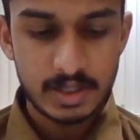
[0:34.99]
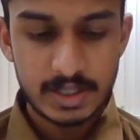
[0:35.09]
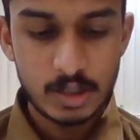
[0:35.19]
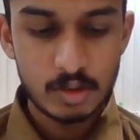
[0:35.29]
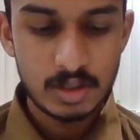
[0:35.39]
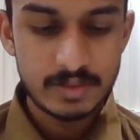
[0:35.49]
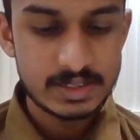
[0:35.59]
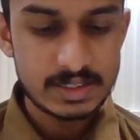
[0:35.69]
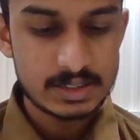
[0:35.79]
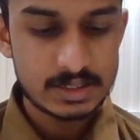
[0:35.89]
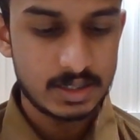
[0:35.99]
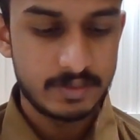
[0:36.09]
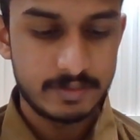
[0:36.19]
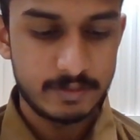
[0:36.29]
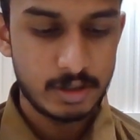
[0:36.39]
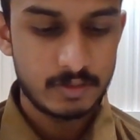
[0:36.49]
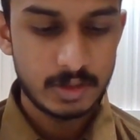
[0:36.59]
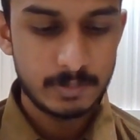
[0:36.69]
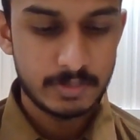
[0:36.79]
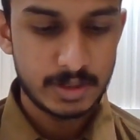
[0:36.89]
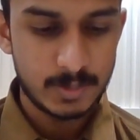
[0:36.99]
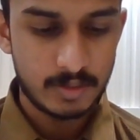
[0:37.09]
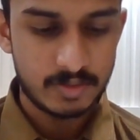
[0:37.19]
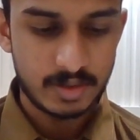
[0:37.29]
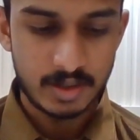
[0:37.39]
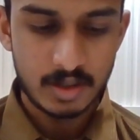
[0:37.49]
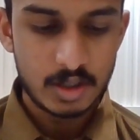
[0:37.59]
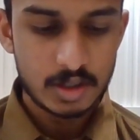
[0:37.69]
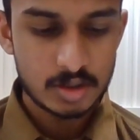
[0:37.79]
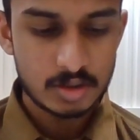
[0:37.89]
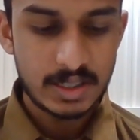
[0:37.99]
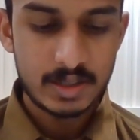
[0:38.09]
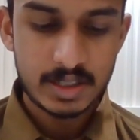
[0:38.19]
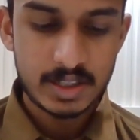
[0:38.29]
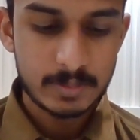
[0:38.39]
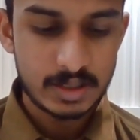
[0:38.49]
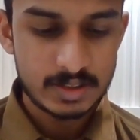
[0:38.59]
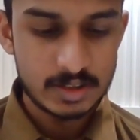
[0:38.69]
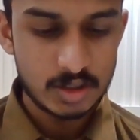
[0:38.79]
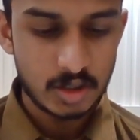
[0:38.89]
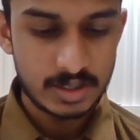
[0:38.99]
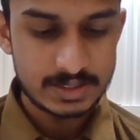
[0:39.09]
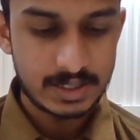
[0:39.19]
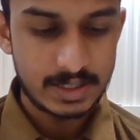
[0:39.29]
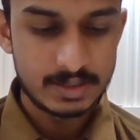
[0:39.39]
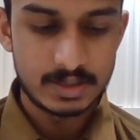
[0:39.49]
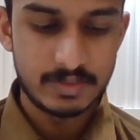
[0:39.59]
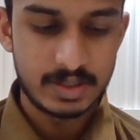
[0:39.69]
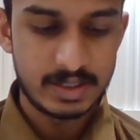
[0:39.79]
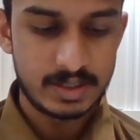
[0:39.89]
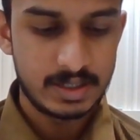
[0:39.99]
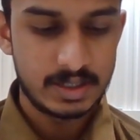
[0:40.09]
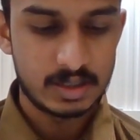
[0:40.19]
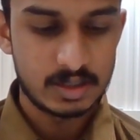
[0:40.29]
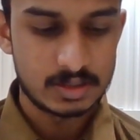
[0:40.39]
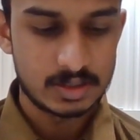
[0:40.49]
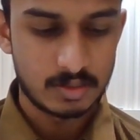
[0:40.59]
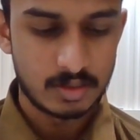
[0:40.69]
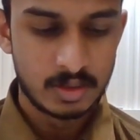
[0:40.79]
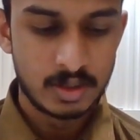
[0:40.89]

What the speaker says: He who loves his son will whip him often, so that he may rejoice at the way he turns out.